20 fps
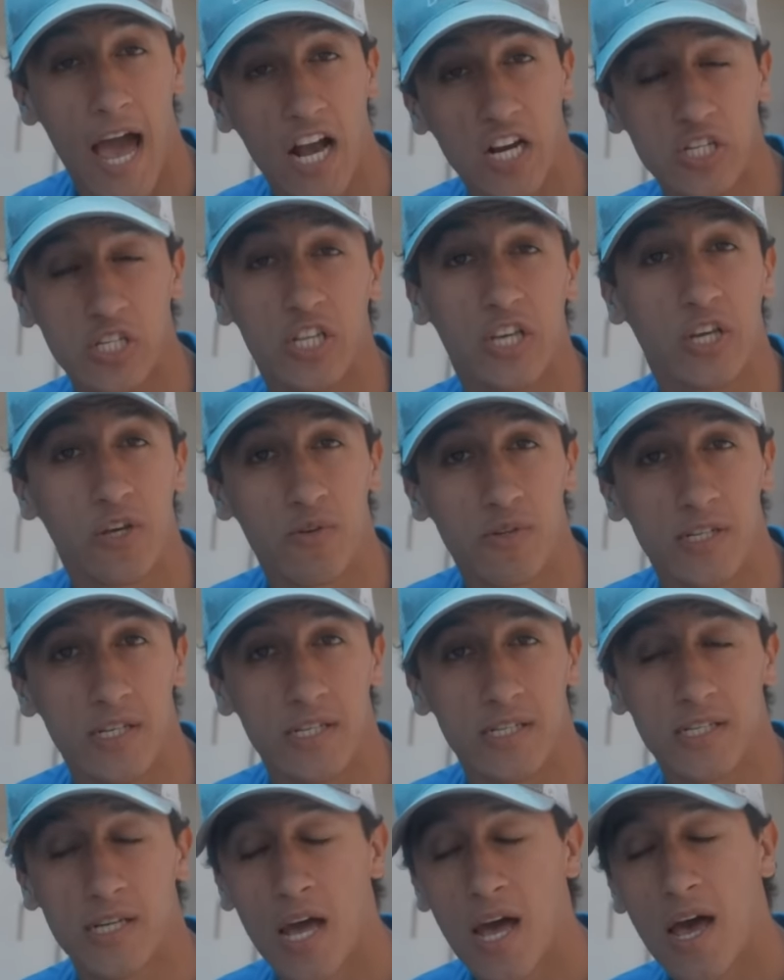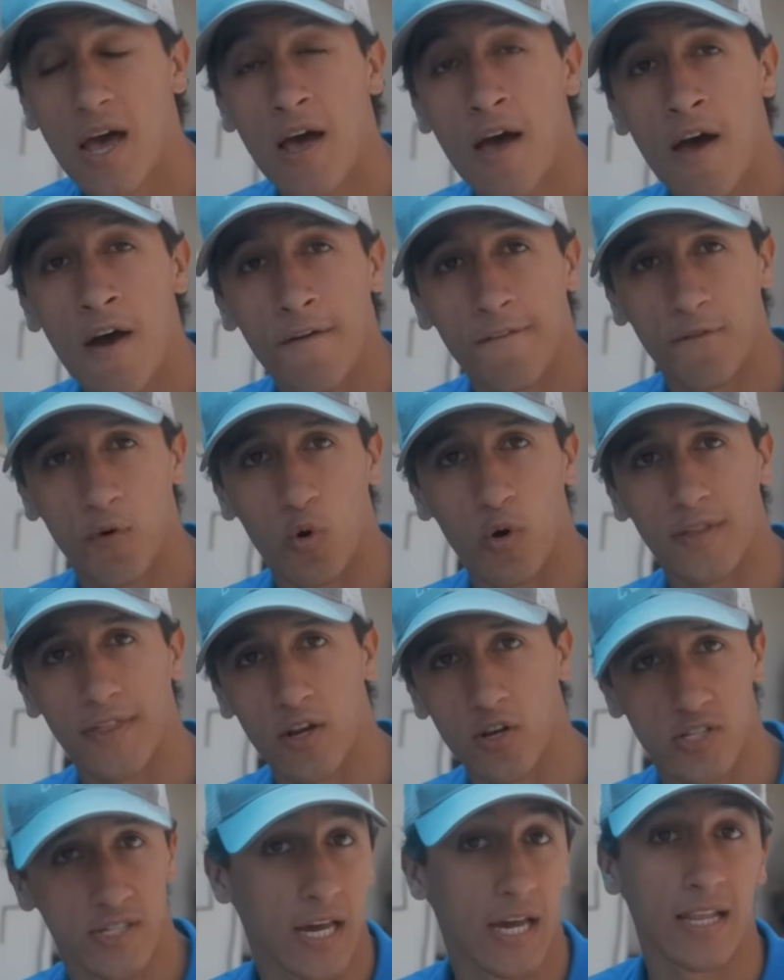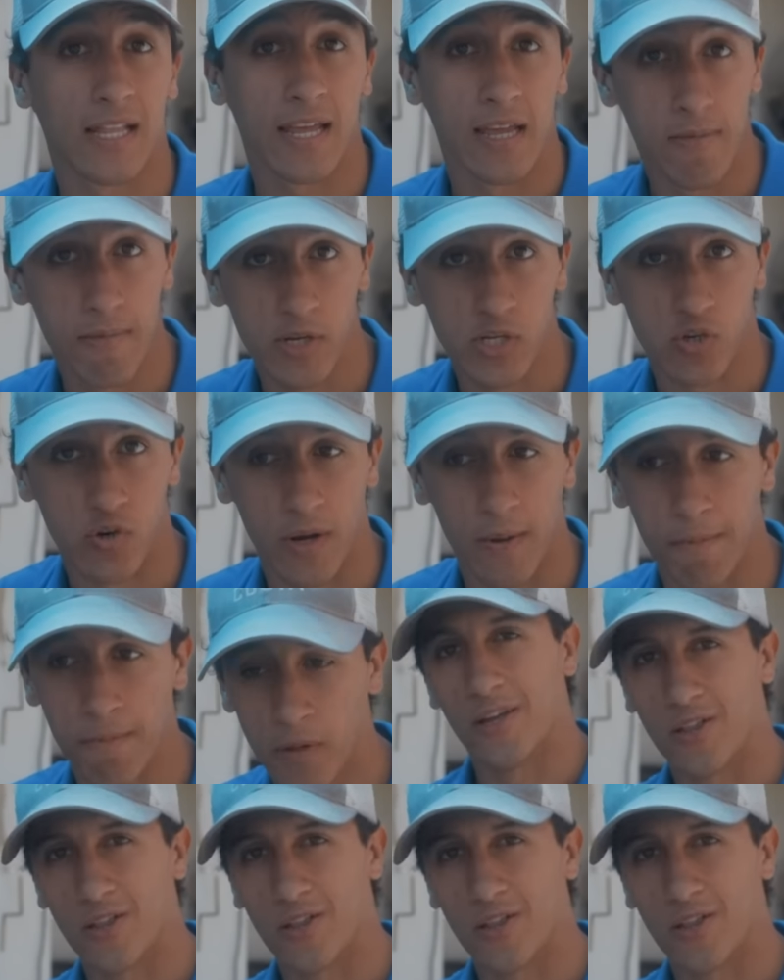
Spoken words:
actually uses for their satellite imagery.